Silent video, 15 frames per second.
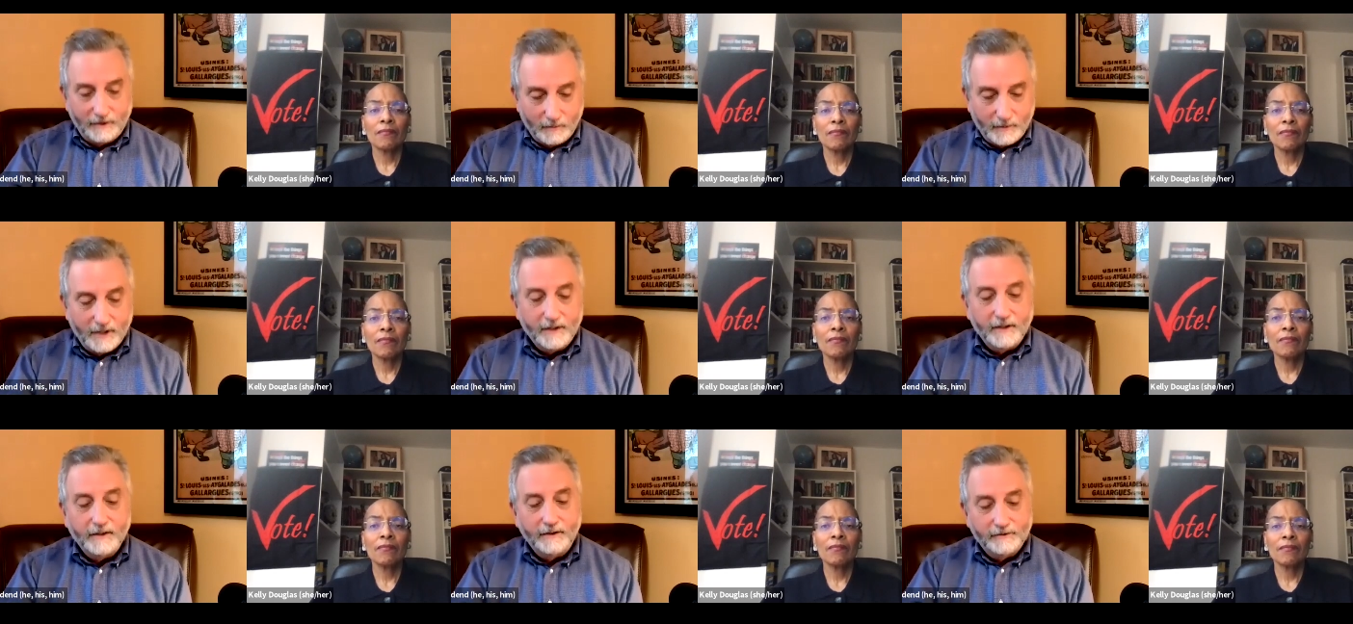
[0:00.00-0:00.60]

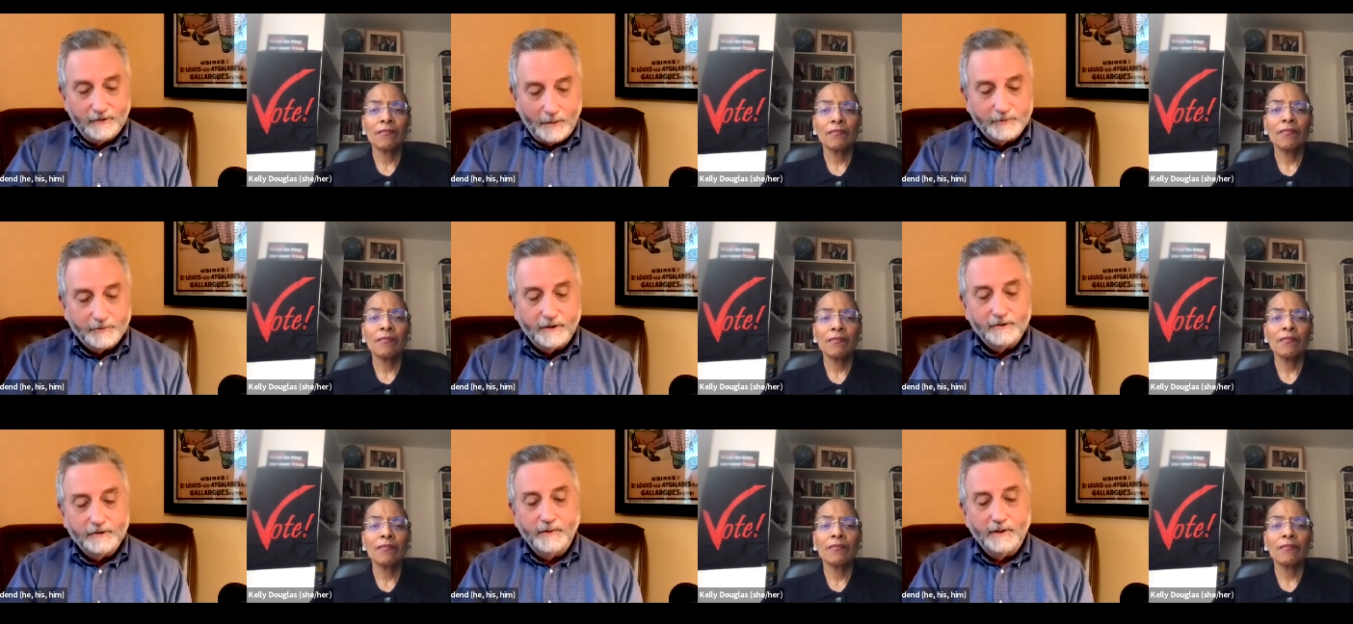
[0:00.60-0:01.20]
Speaker 1: American
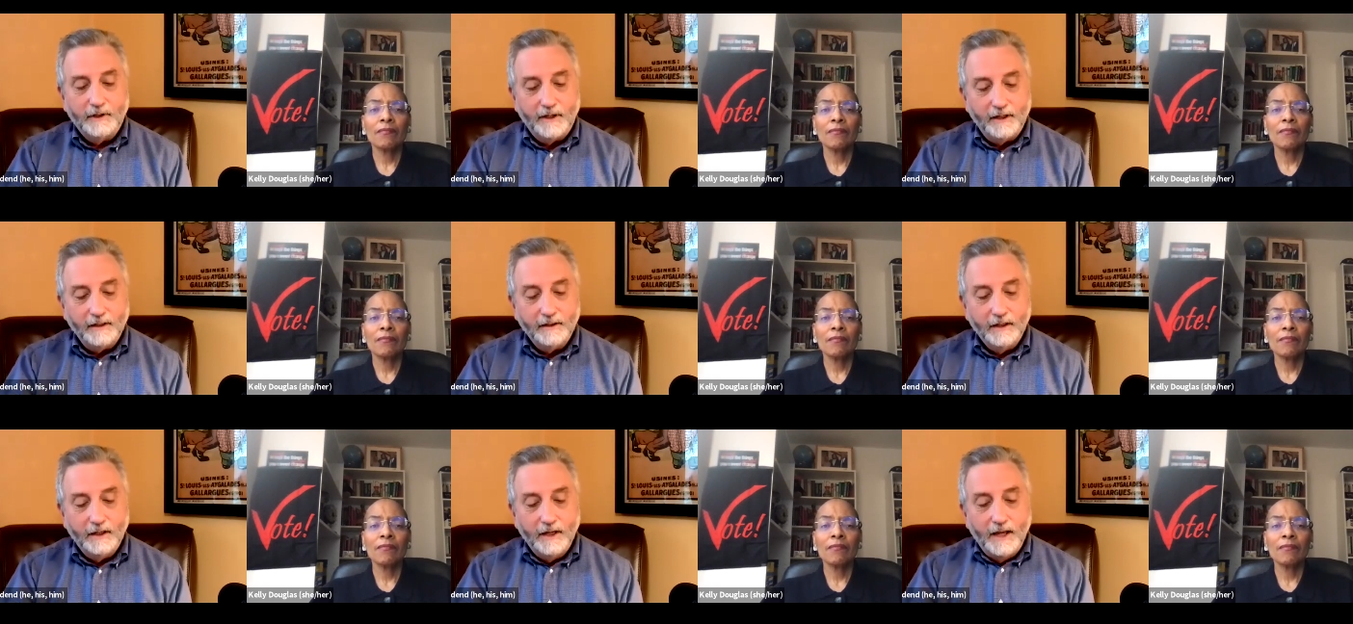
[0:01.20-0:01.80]
exceptionalism, and the like,
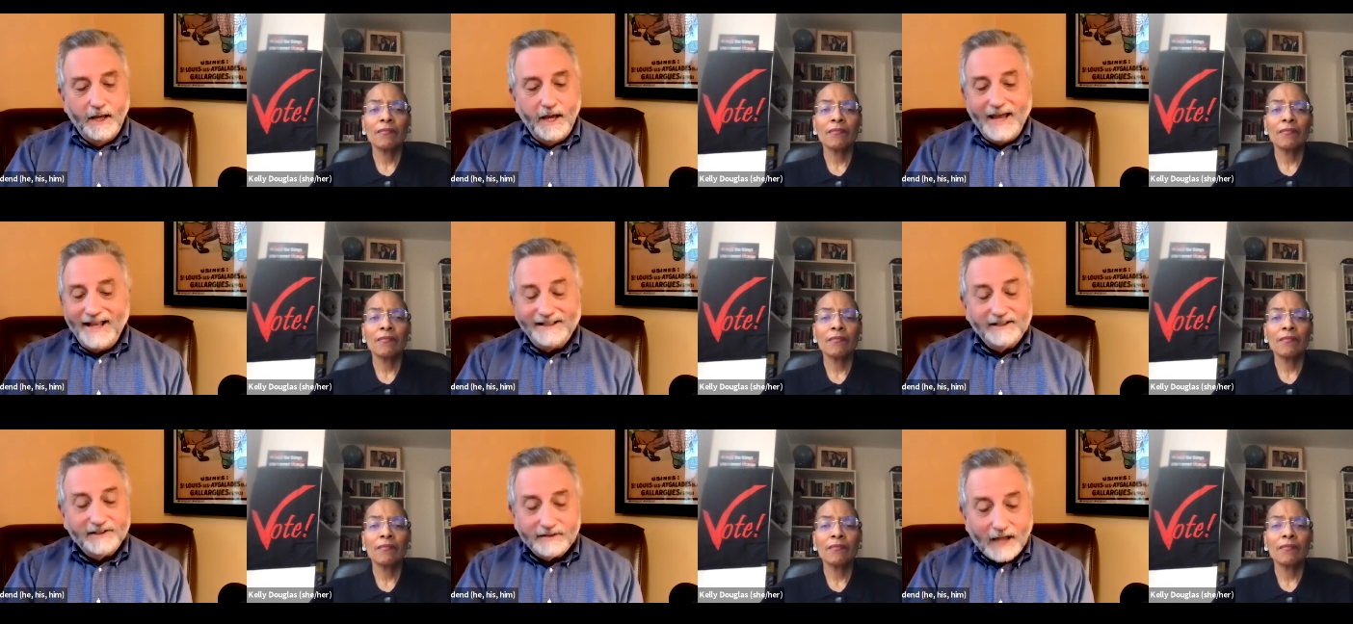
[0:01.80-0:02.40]

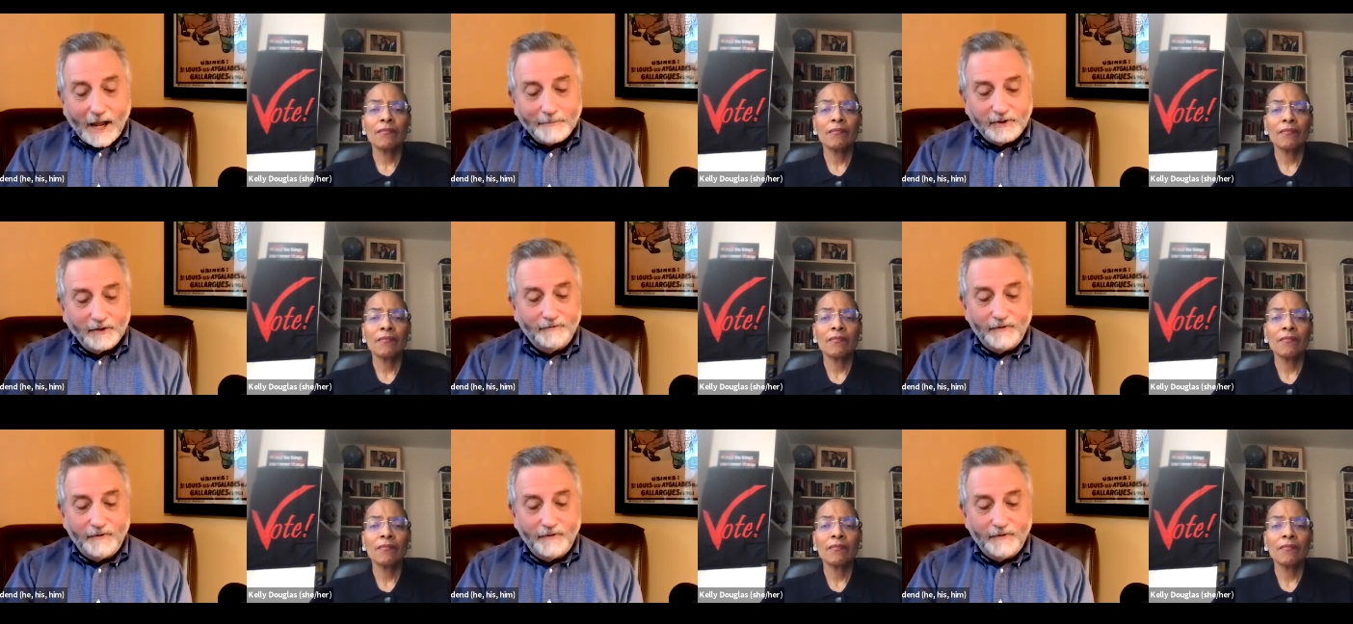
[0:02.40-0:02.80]
and stop